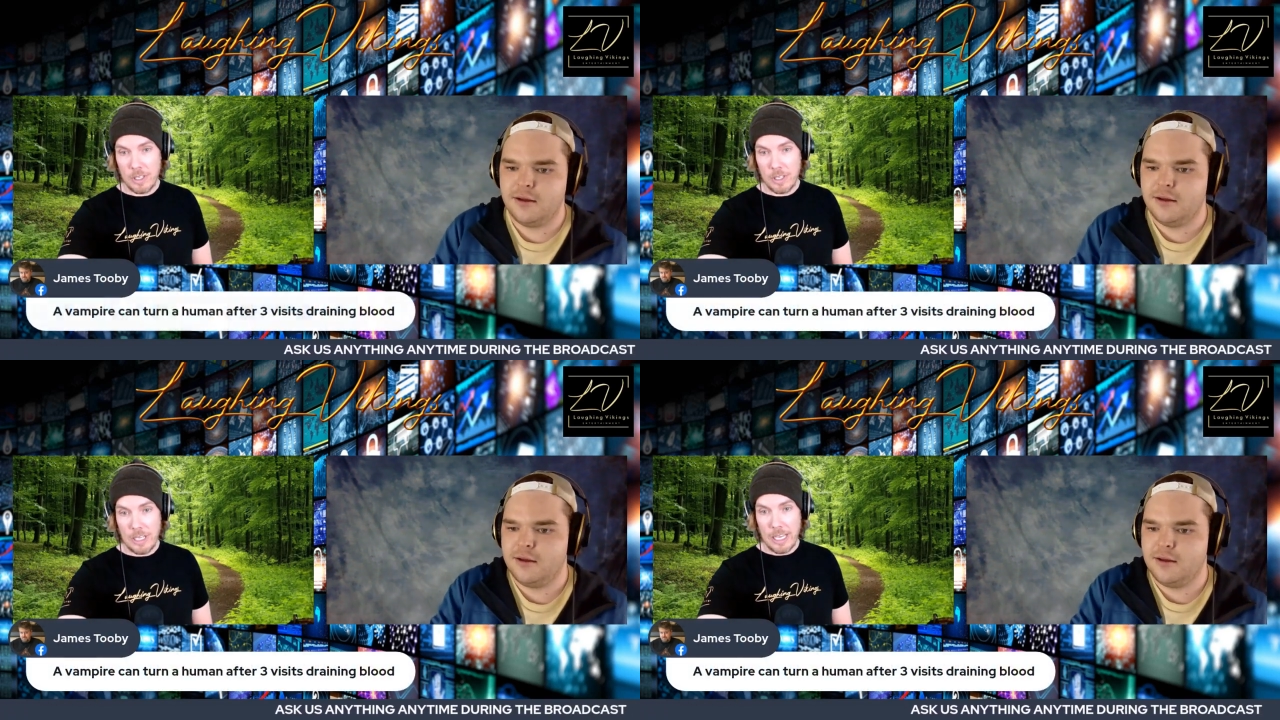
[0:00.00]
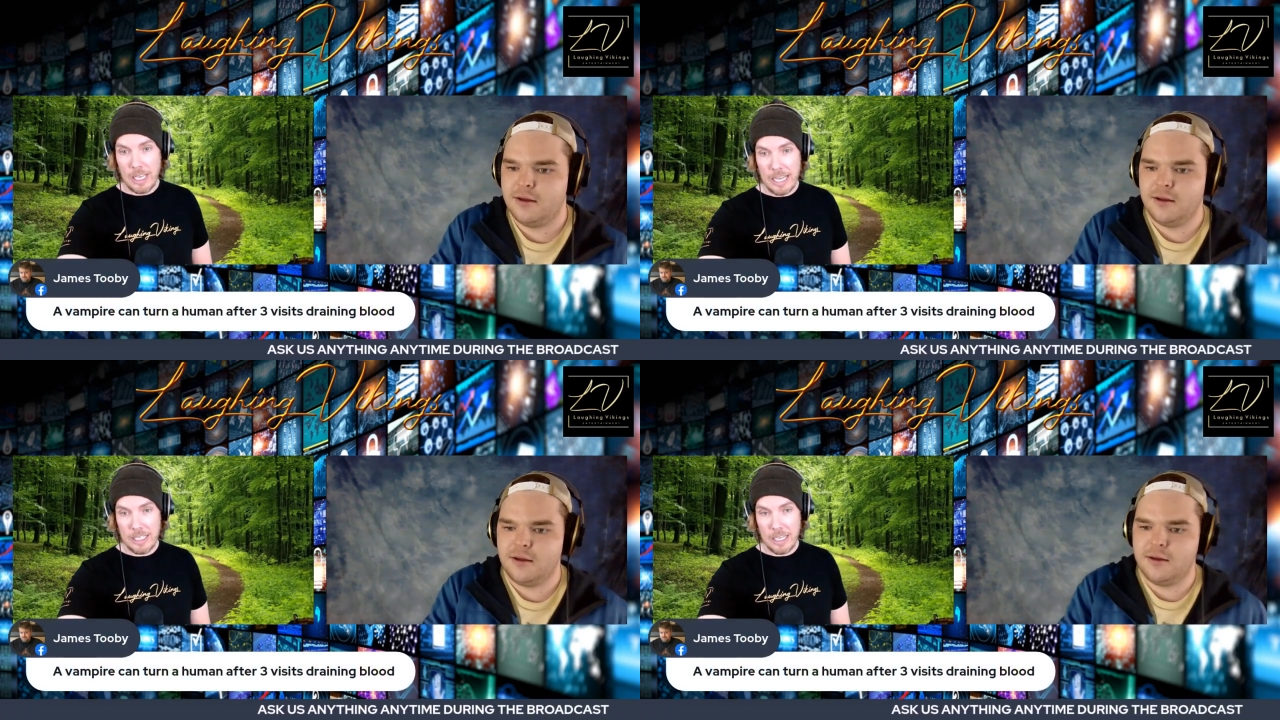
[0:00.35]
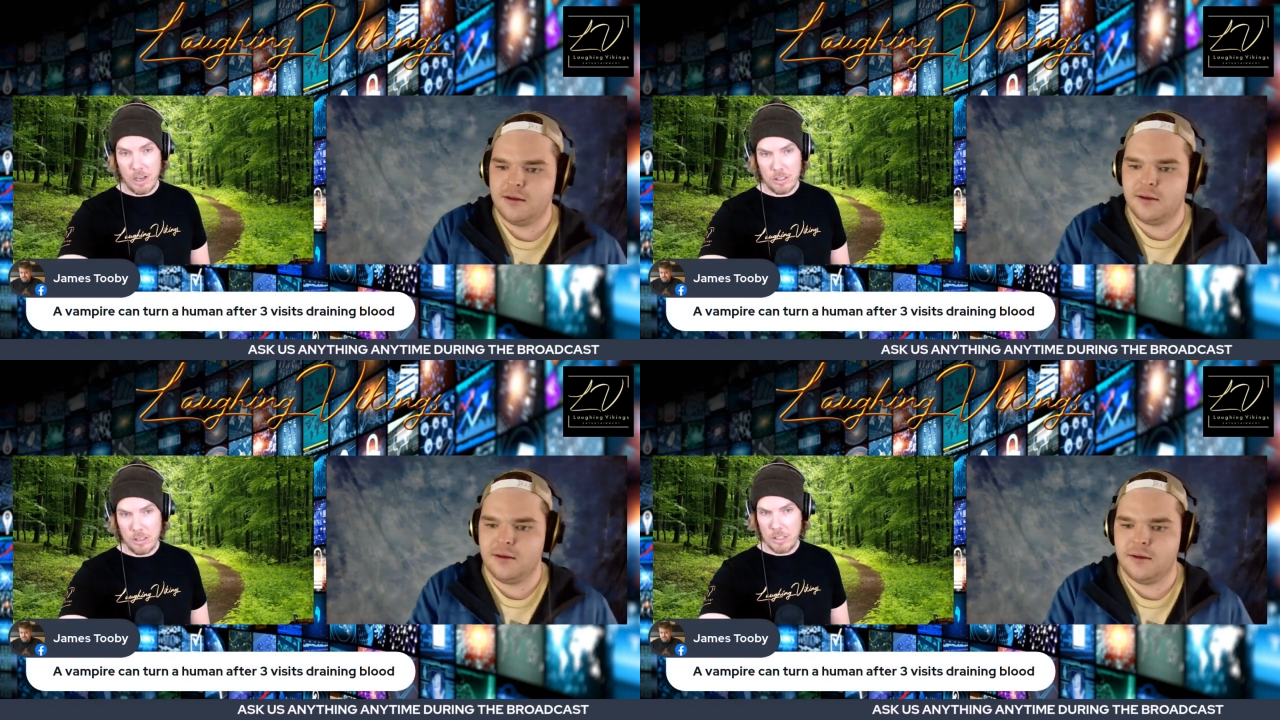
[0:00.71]
Speaker 1: And he
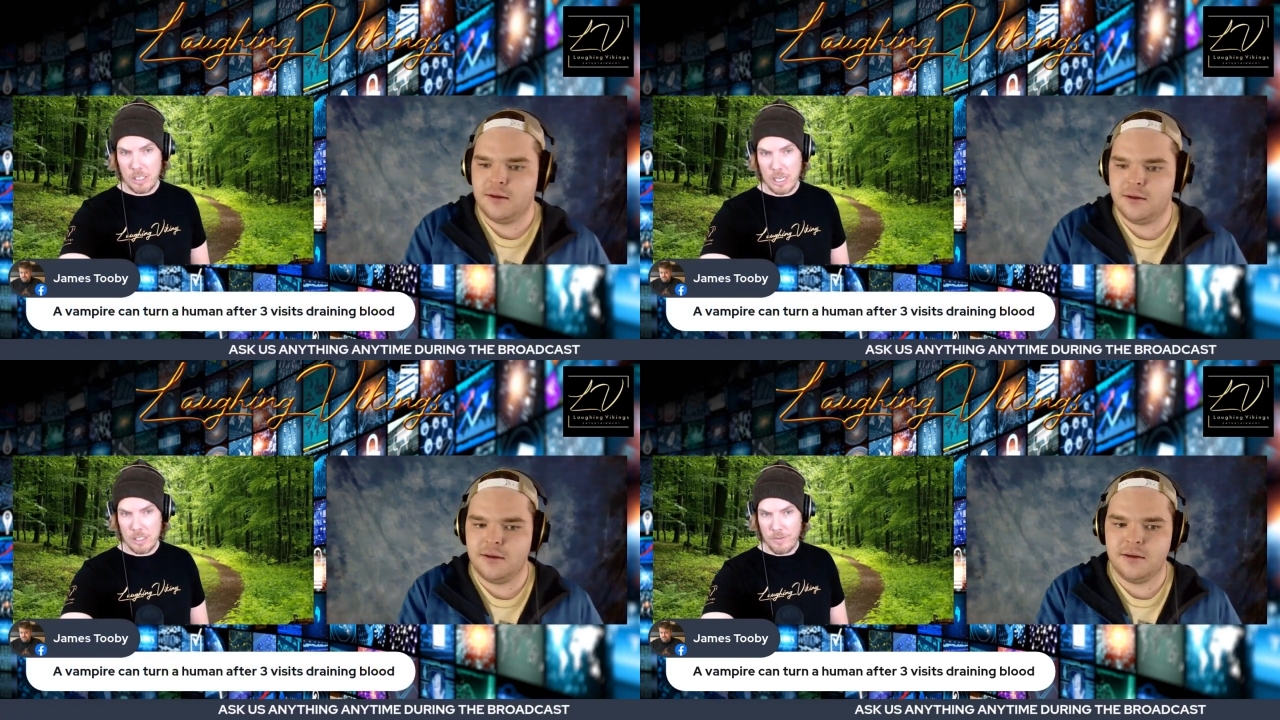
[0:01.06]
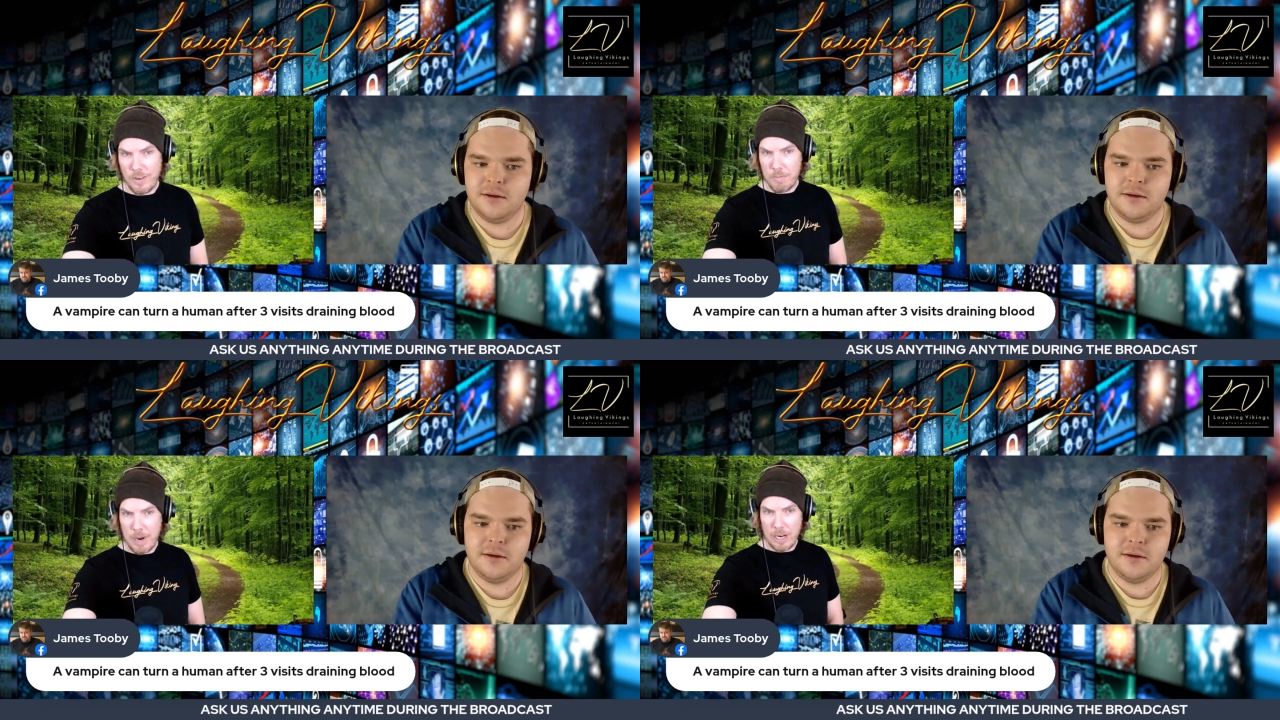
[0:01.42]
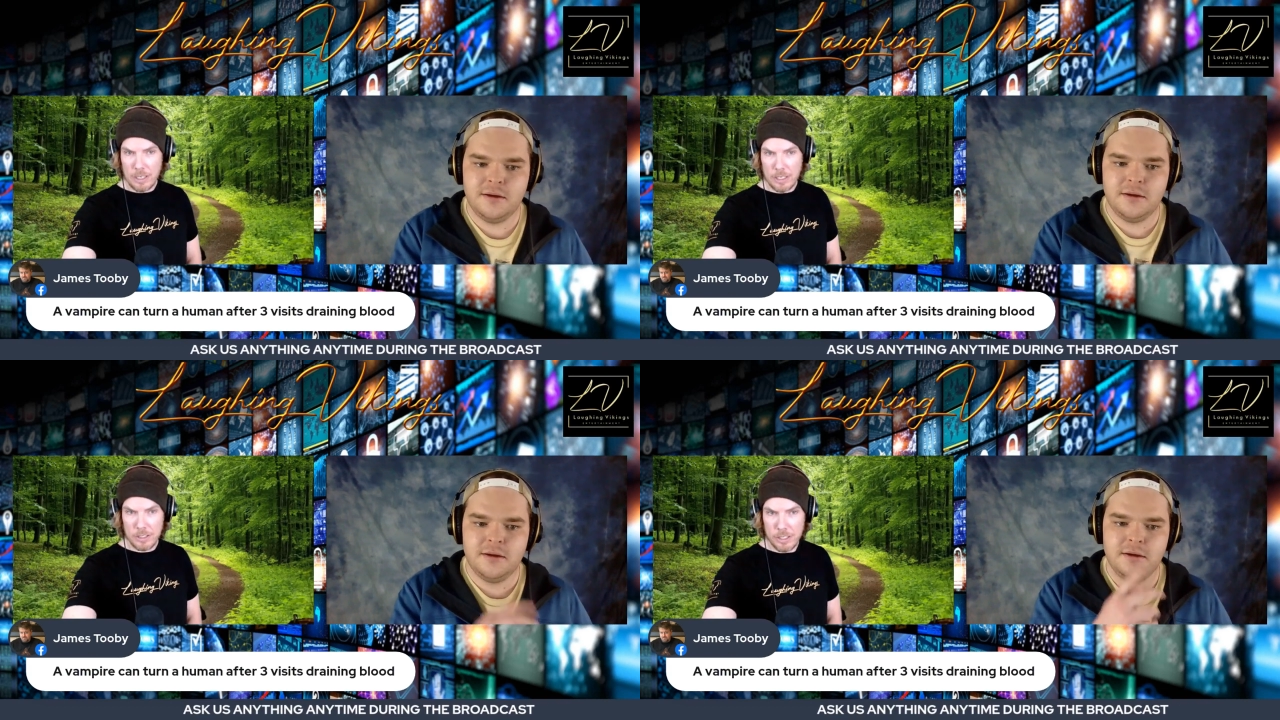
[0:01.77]
also says a vampire
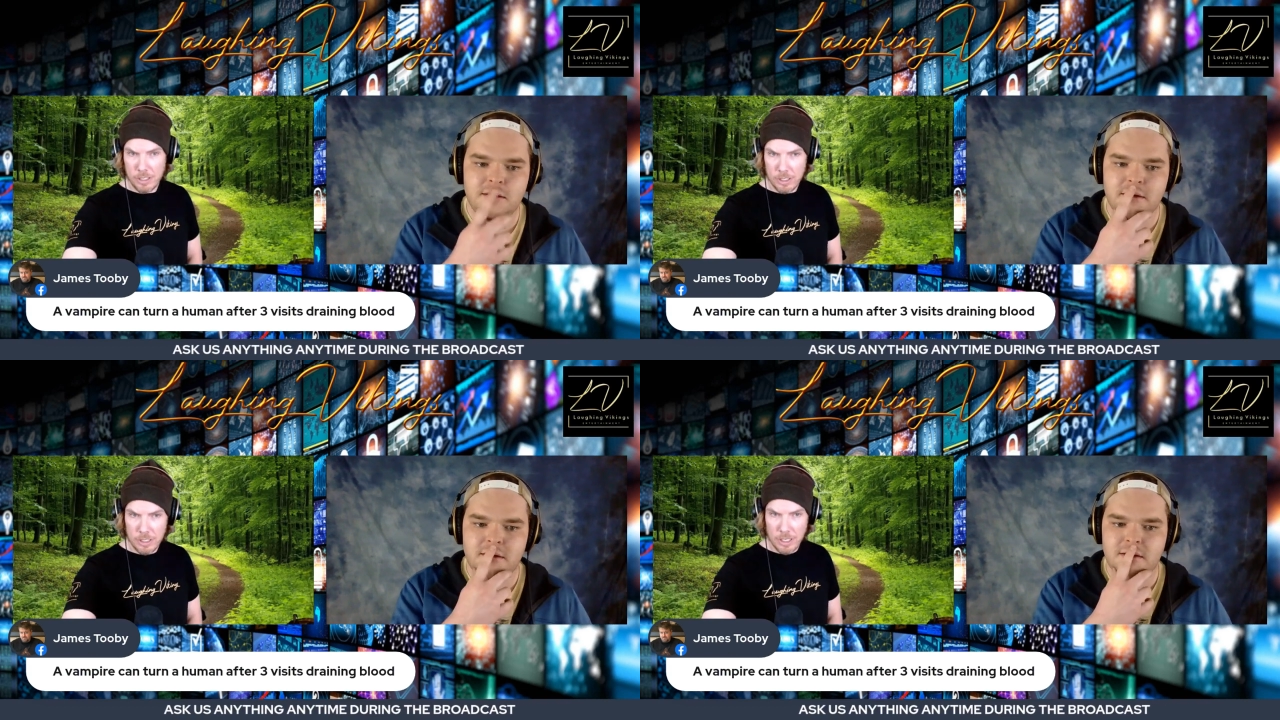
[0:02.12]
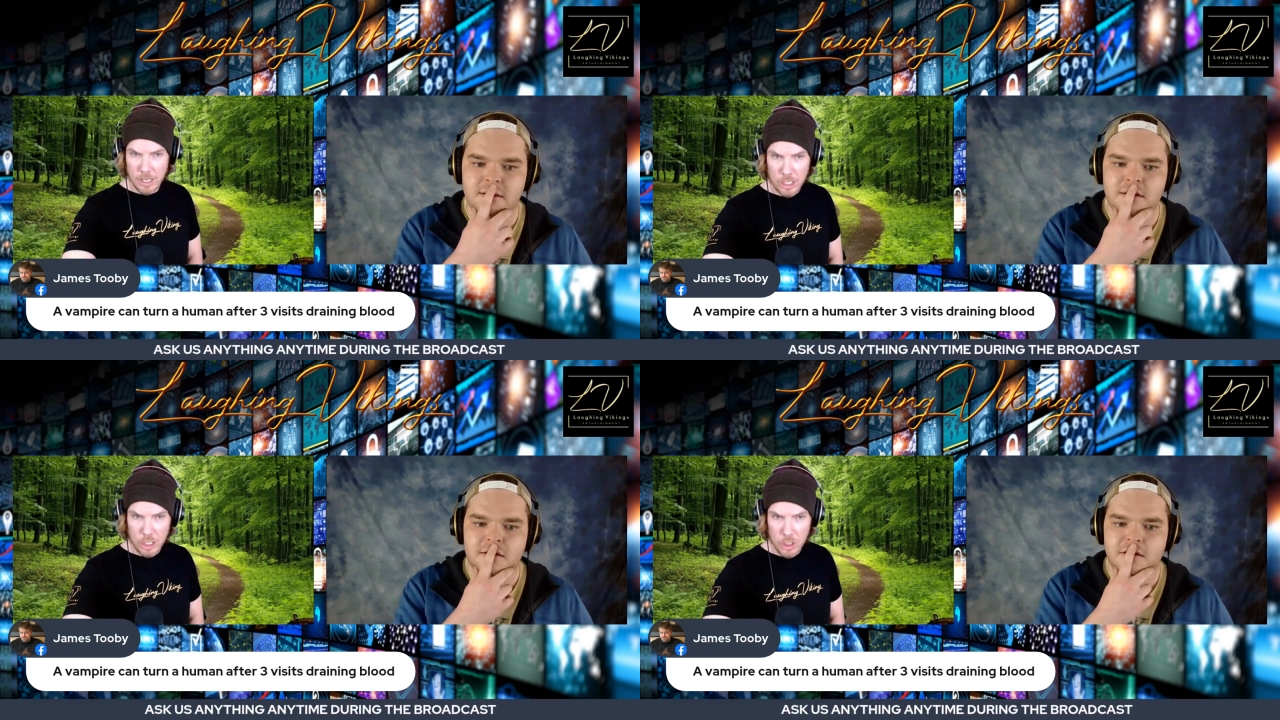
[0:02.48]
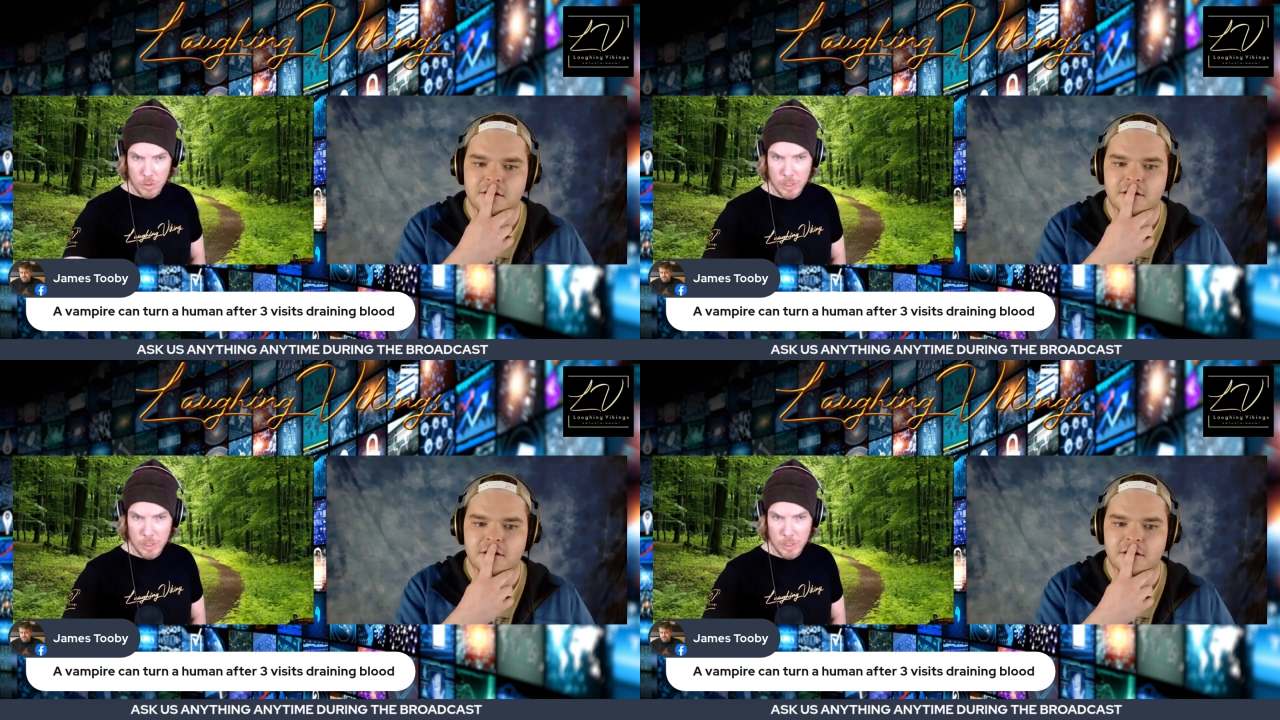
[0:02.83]
can turn a human